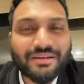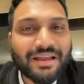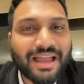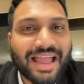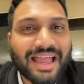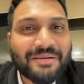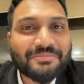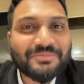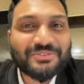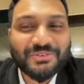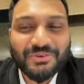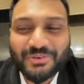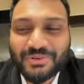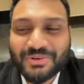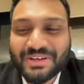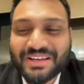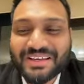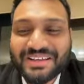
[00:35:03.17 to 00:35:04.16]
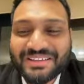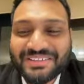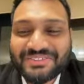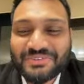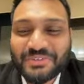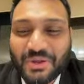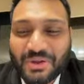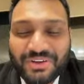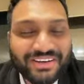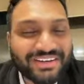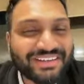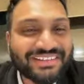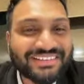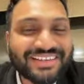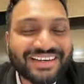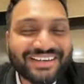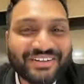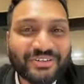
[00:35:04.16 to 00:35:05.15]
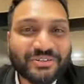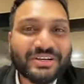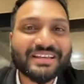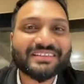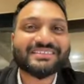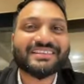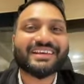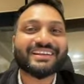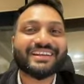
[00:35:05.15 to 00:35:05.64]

I'm so sorry that you guys are